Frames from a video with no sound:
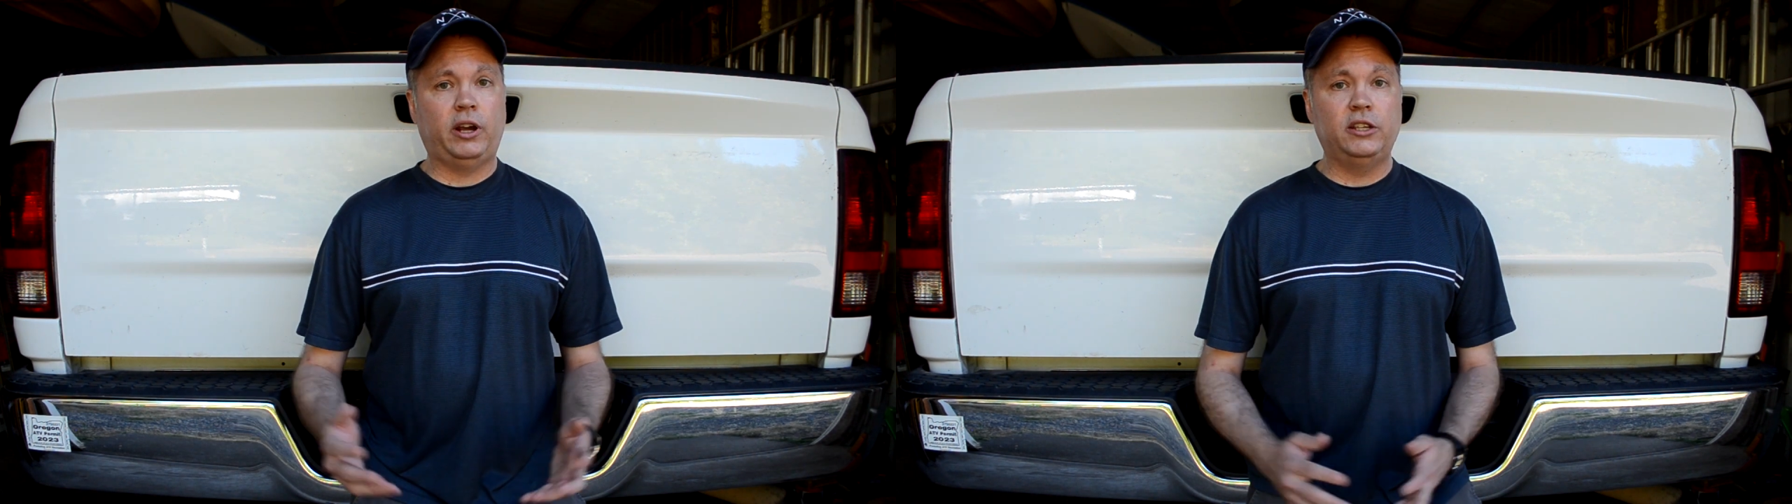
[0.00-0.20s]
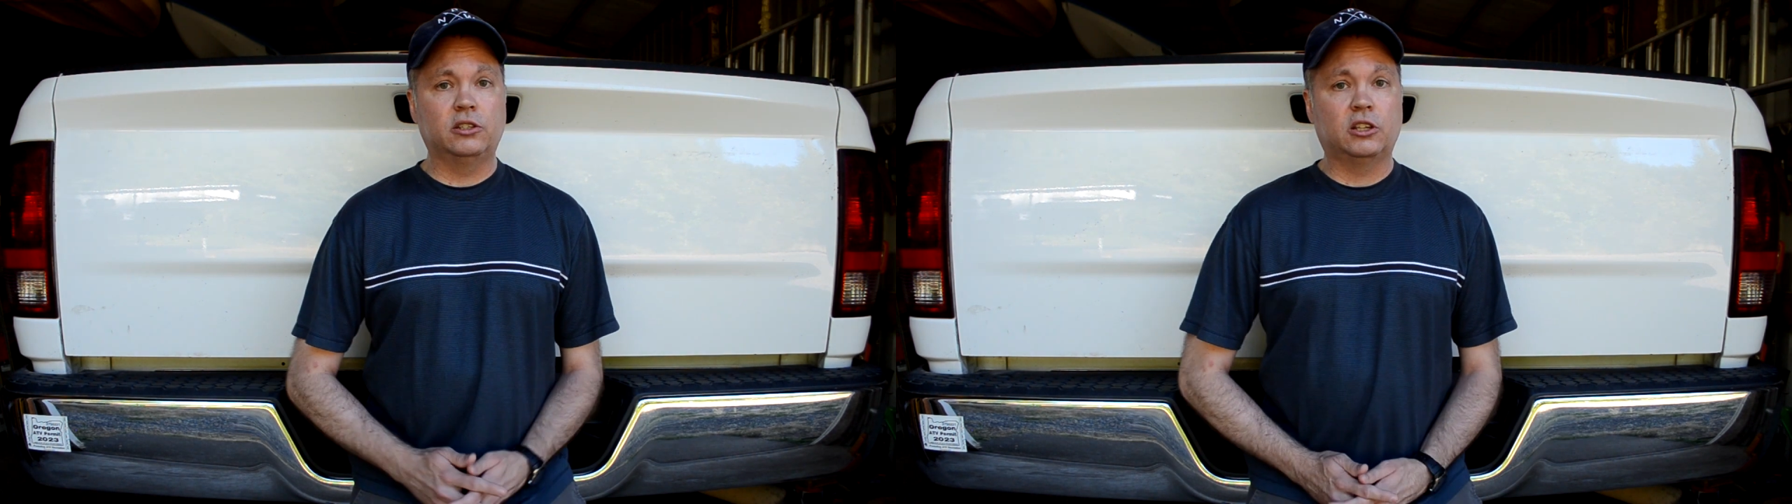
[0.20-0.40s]

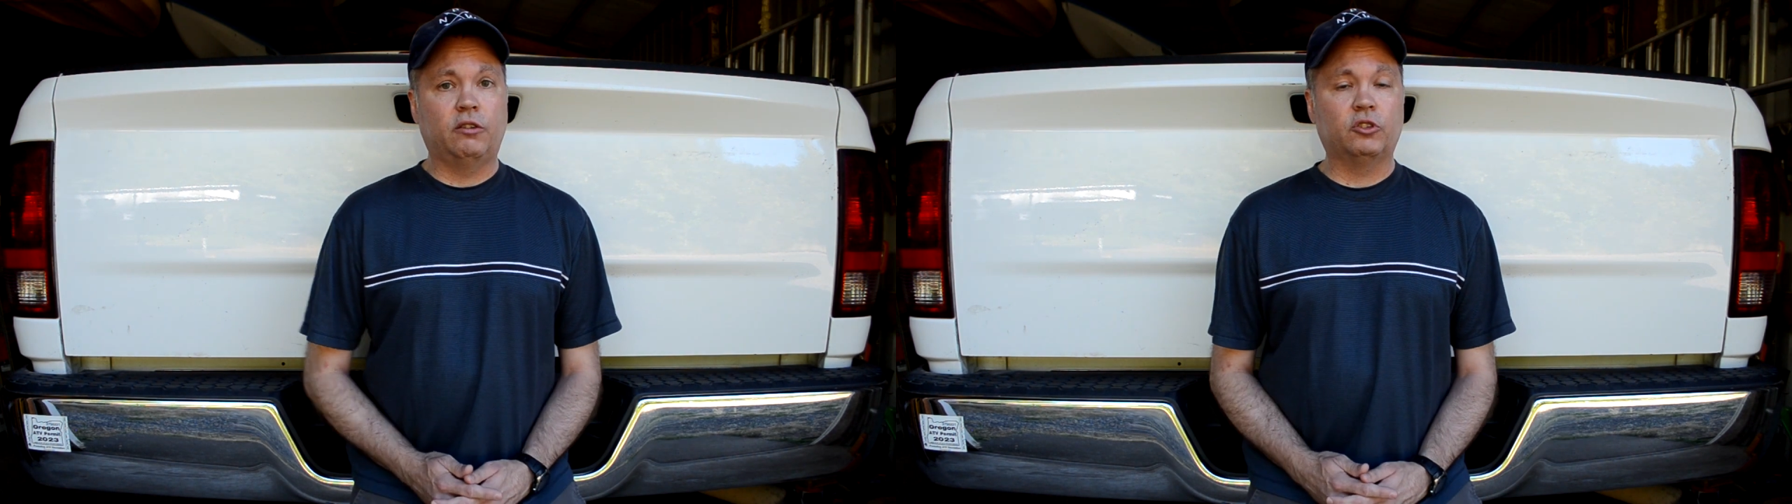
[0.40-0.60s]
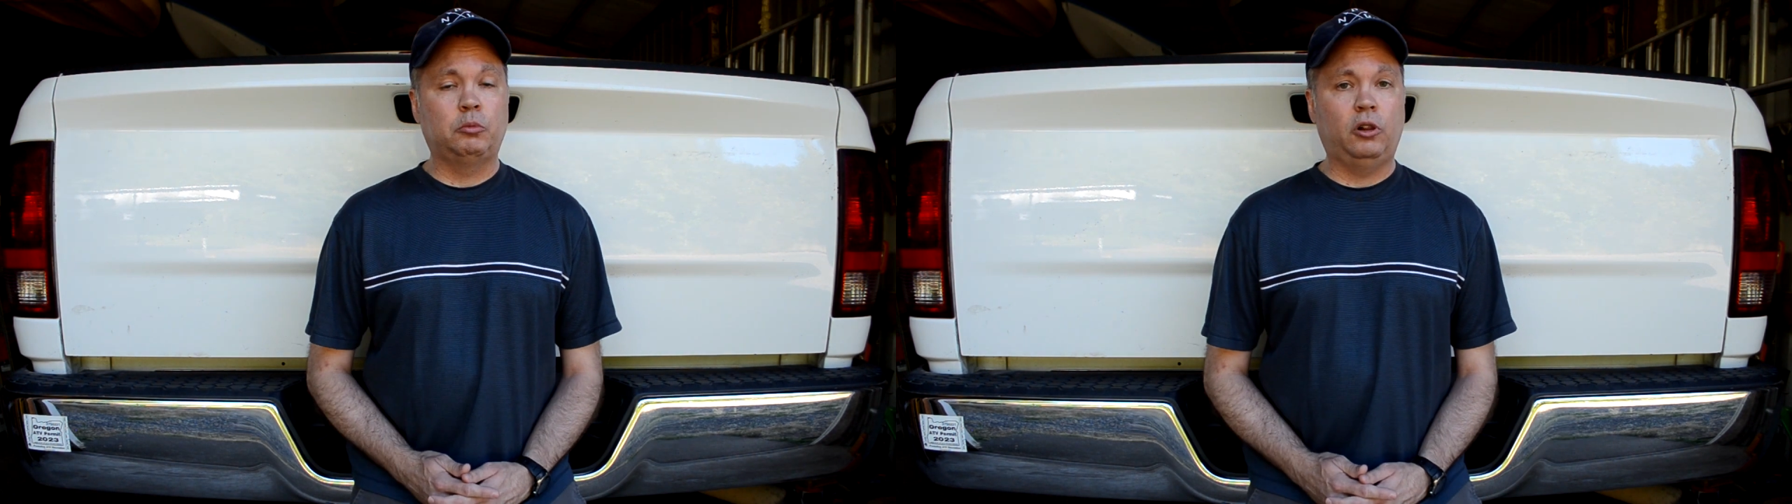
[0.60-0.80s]
nice and
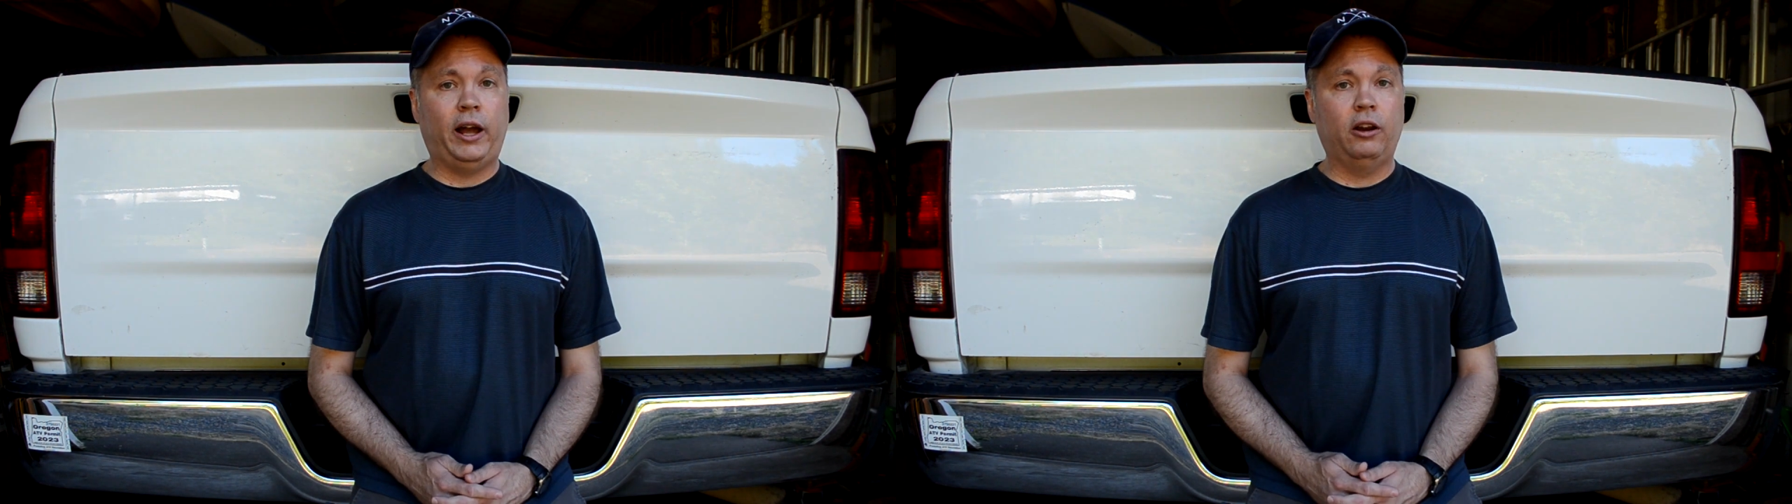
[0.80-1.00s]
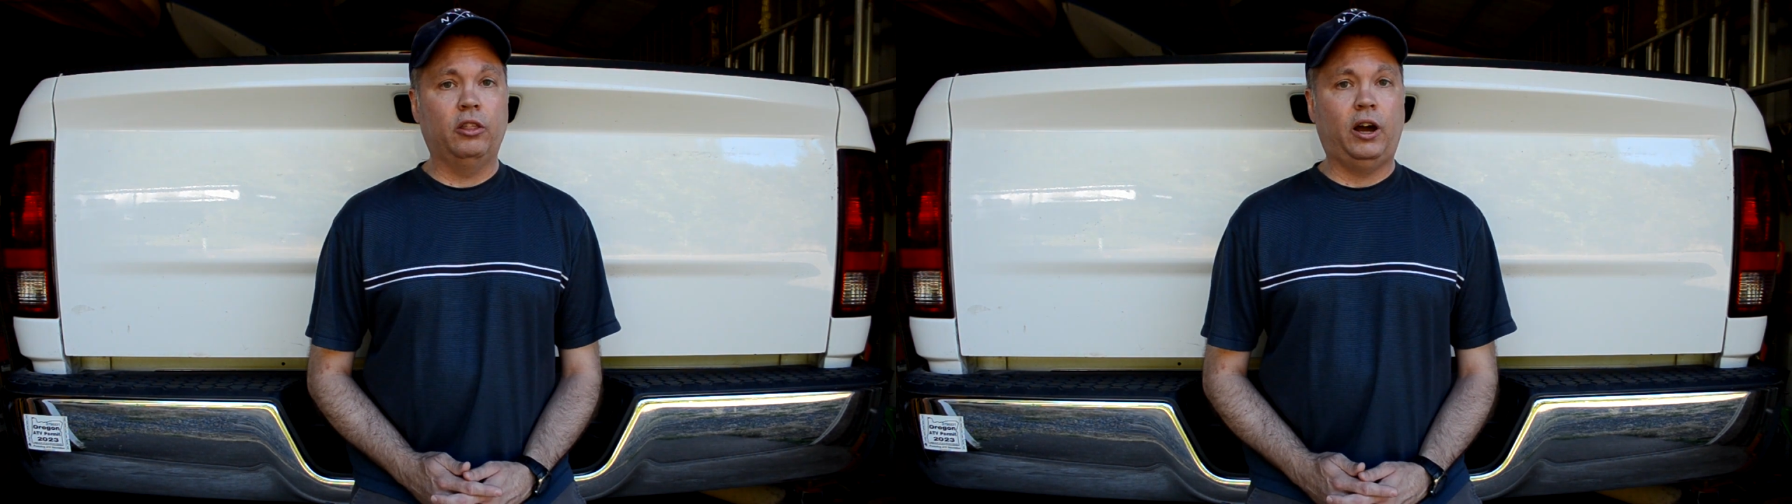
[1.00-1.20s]
comfortable
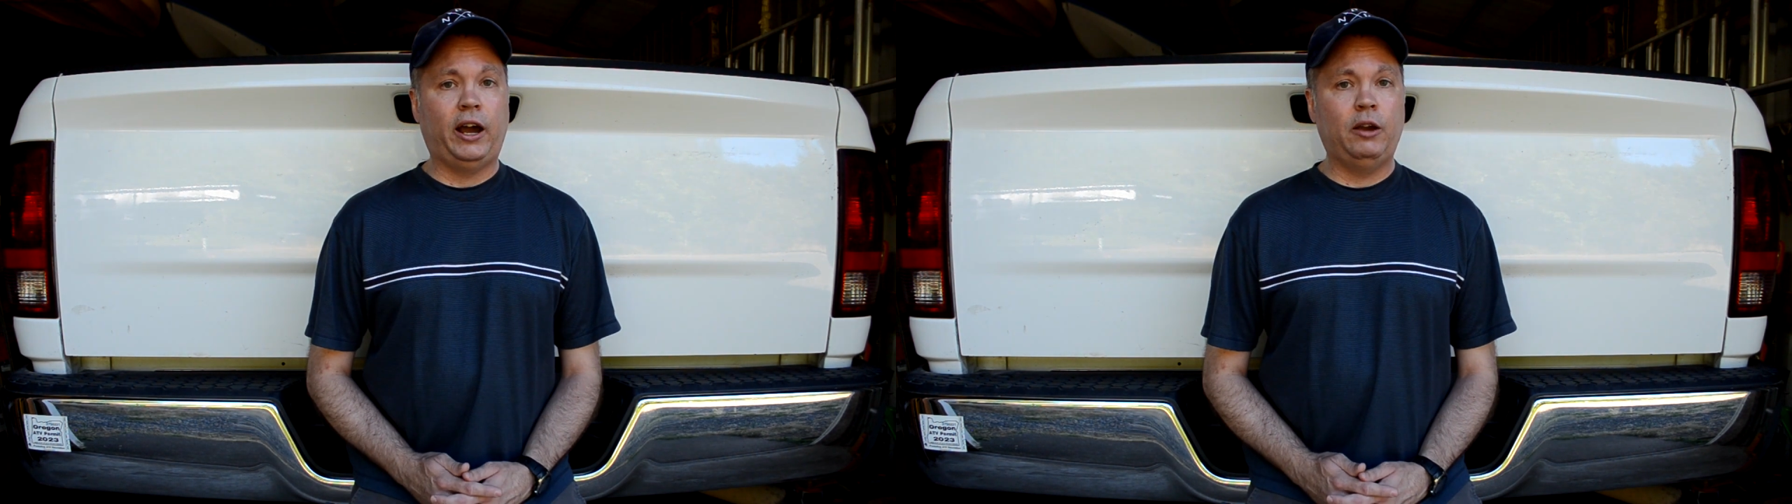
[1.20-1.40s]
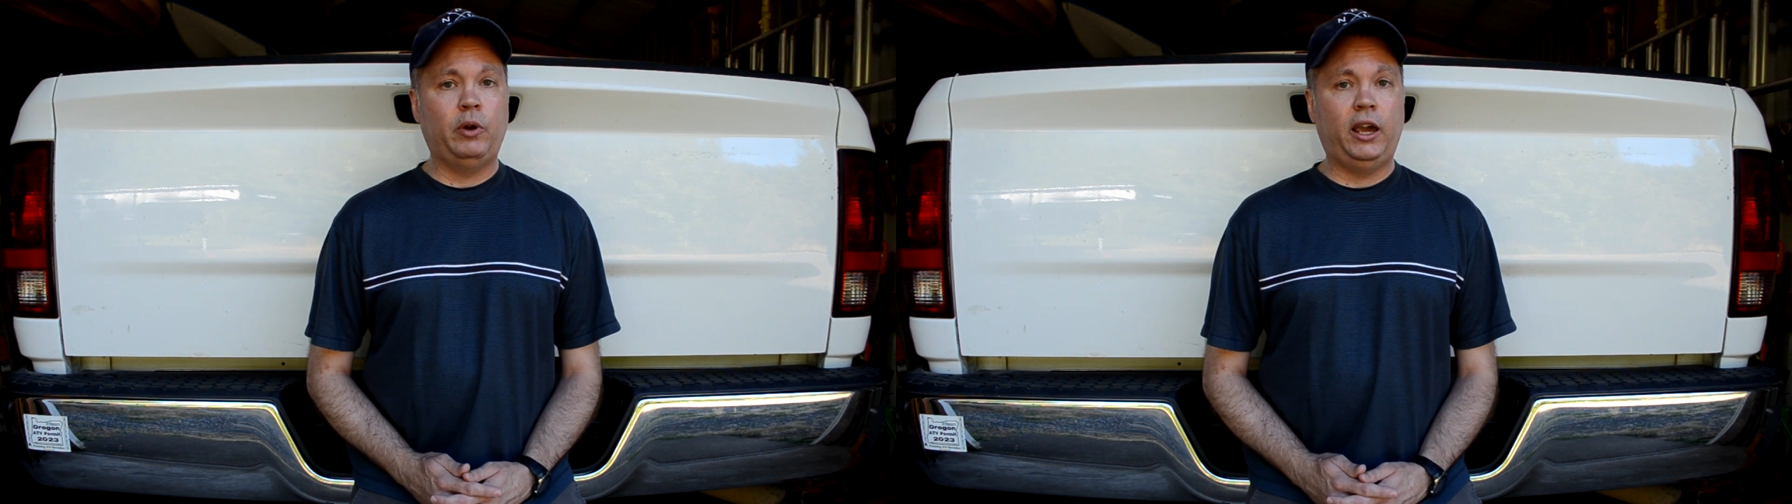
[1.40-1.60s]
out on the
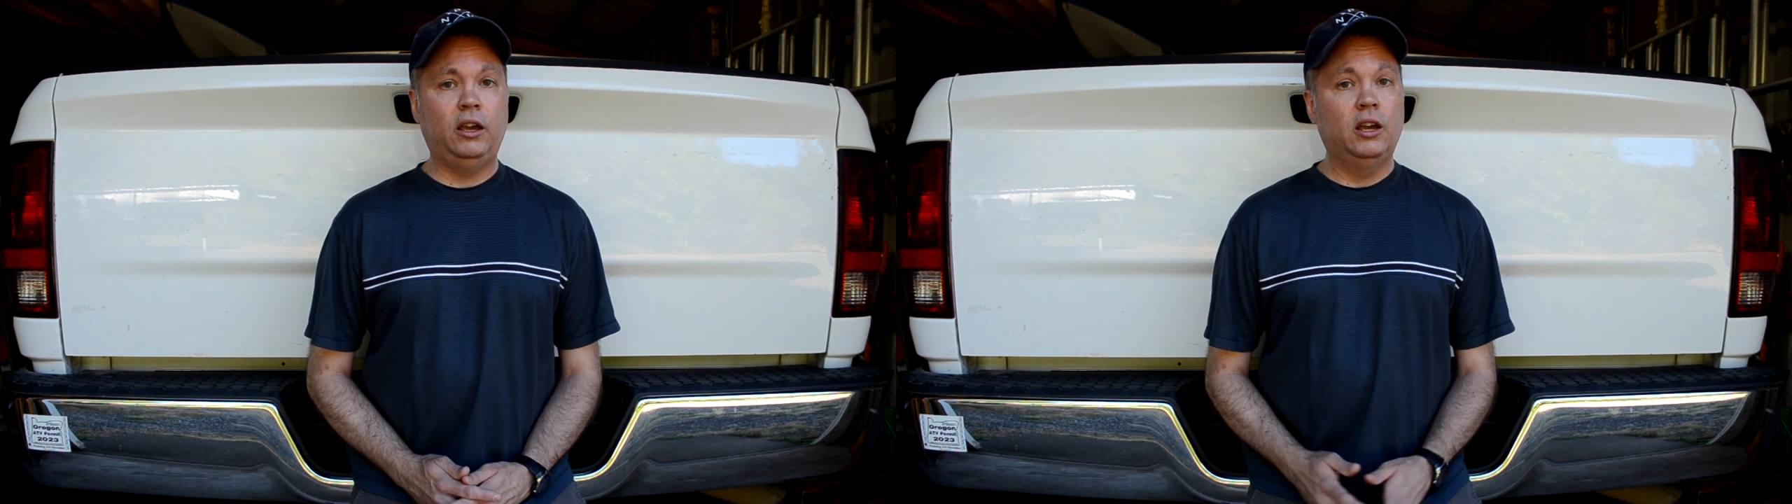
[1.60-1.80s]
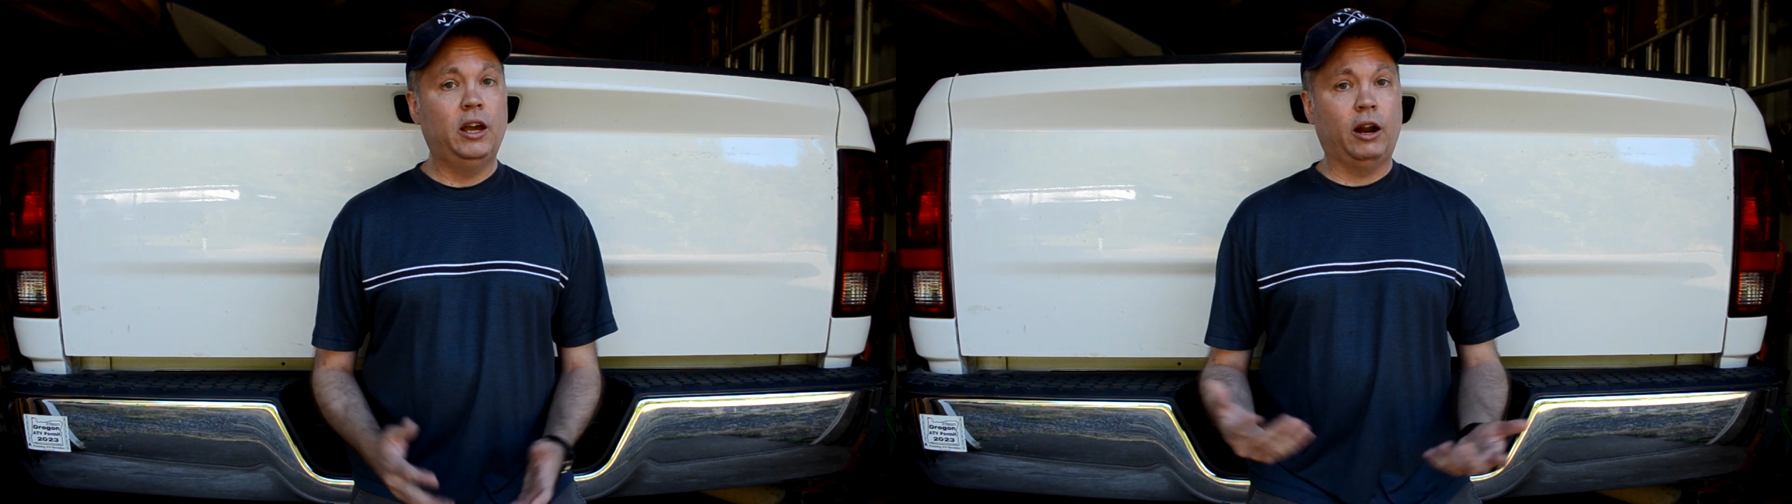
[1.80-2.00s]
highway.